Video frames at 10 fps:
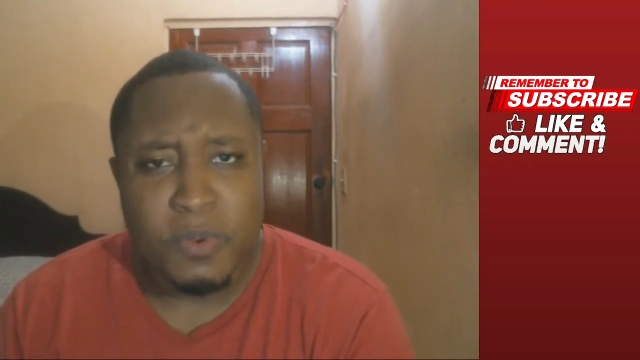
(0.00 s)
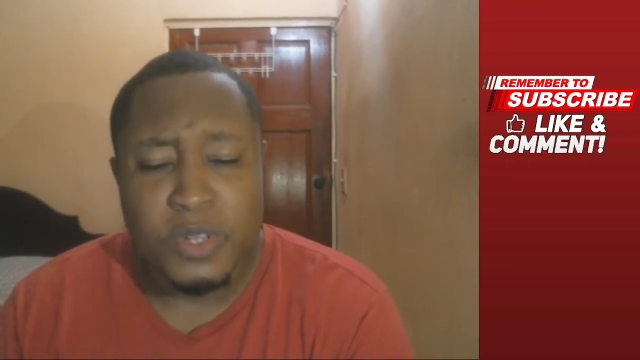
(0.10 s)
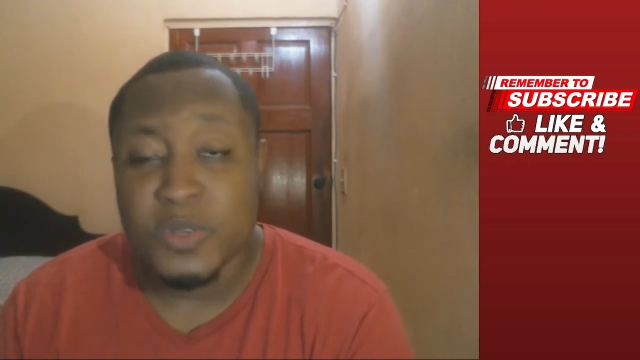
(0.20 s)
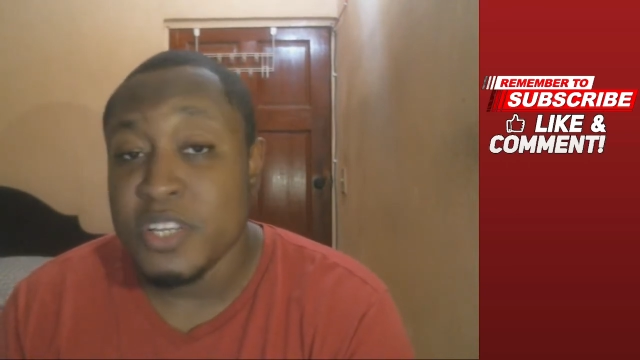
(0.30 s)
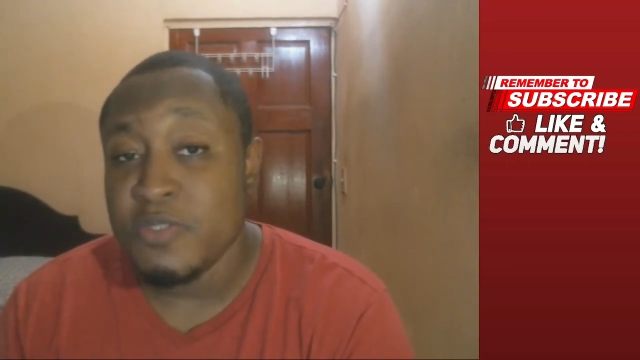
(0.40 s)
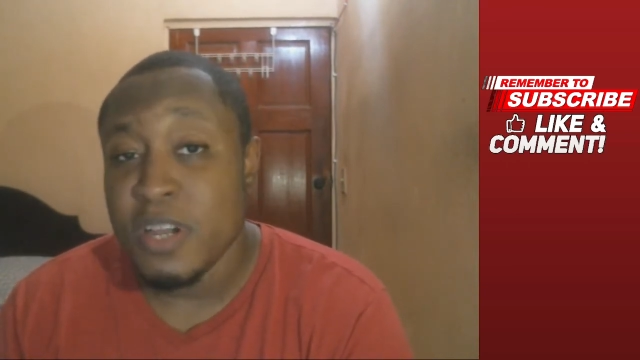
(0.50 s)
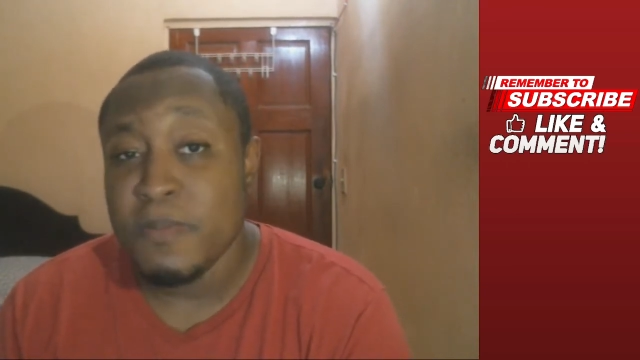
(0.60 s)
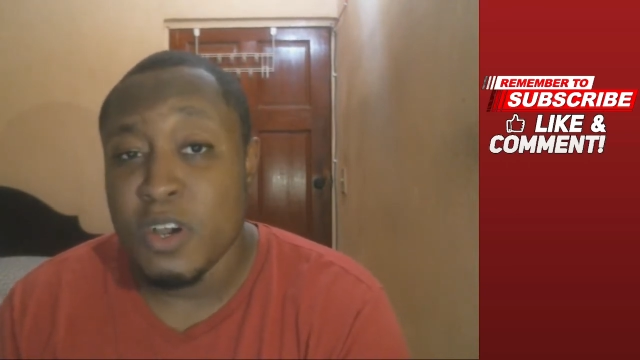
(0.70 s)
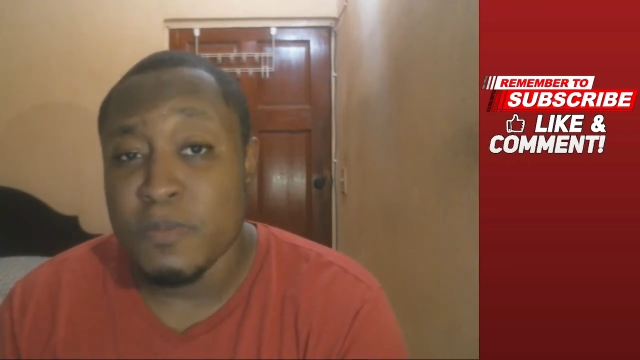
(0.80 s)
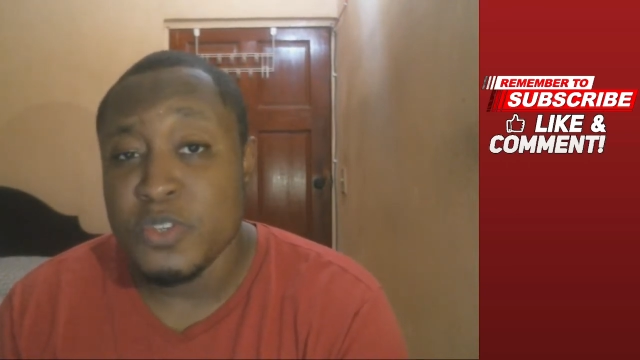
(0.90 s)
Once you hit that subscribe
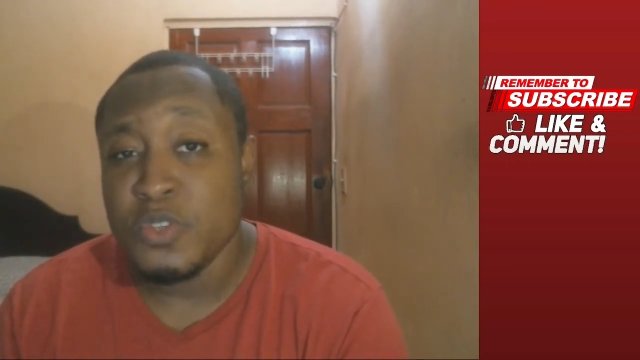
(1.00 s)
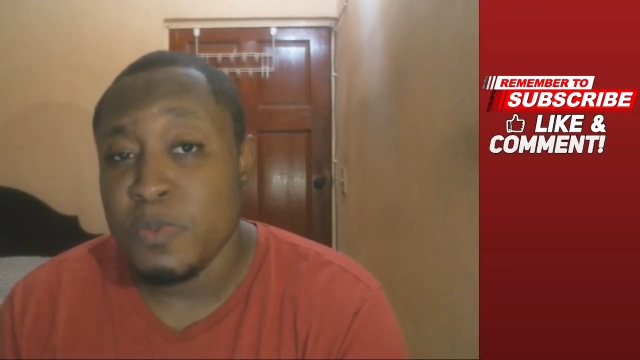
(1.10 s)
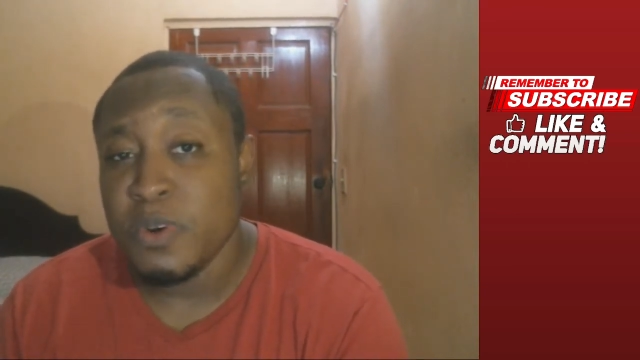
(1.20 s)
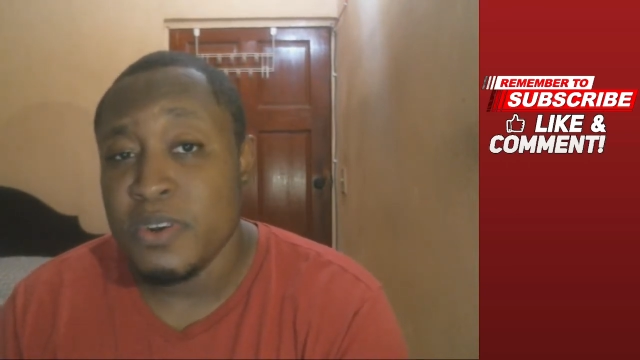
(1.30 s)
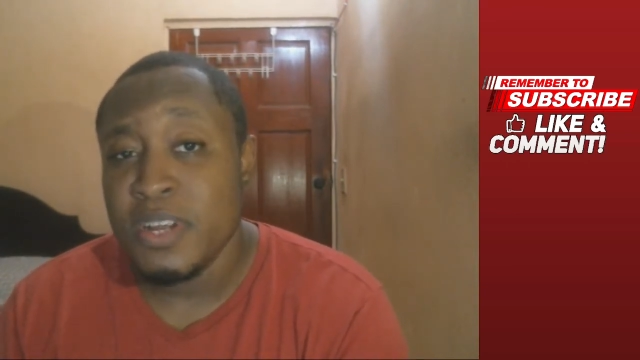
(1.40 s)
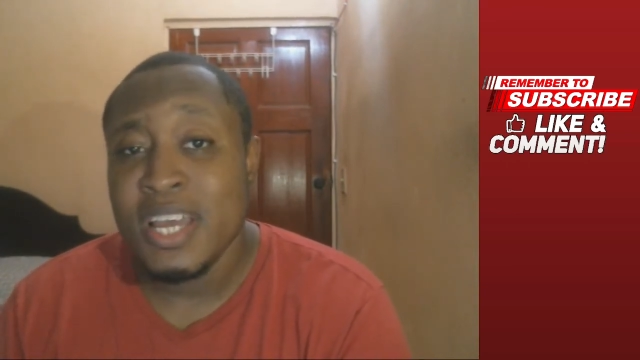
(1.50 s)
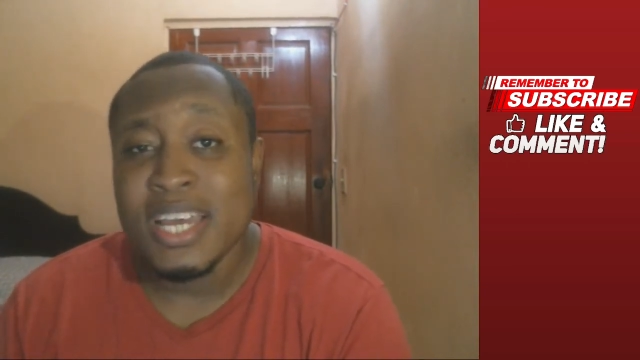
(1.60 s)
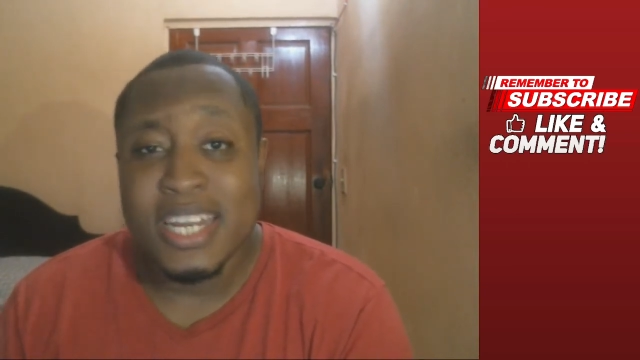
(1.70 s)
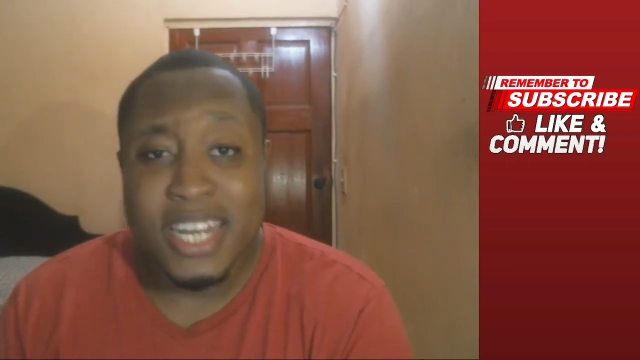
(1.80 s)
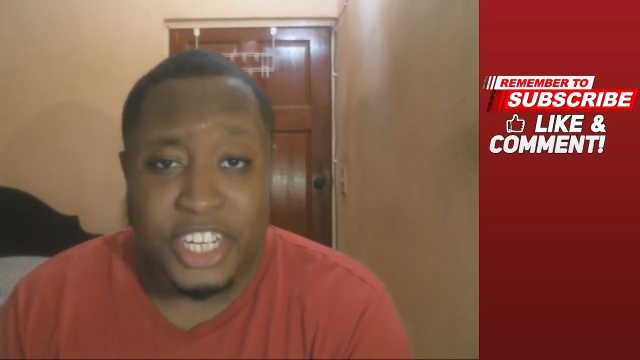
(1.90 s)
button, become super
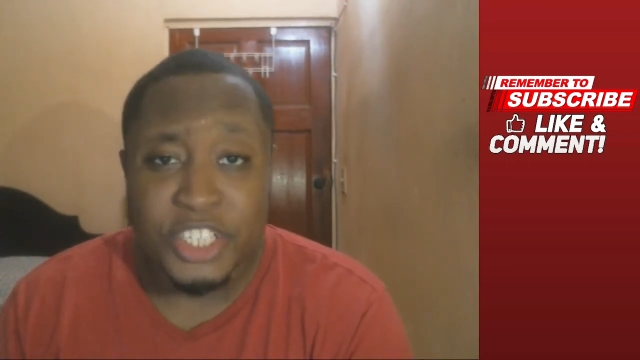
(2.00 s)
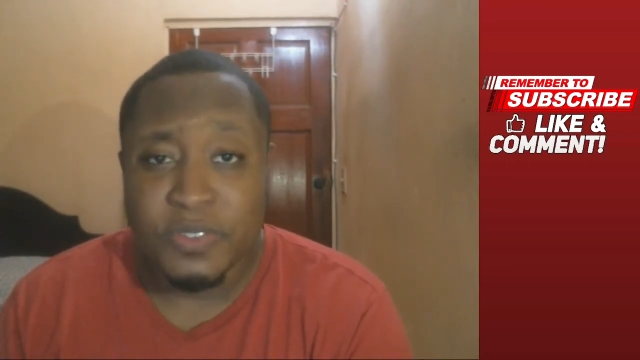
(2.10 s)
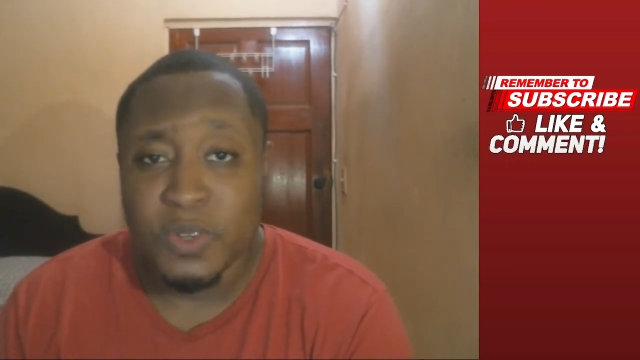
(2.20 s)
nation,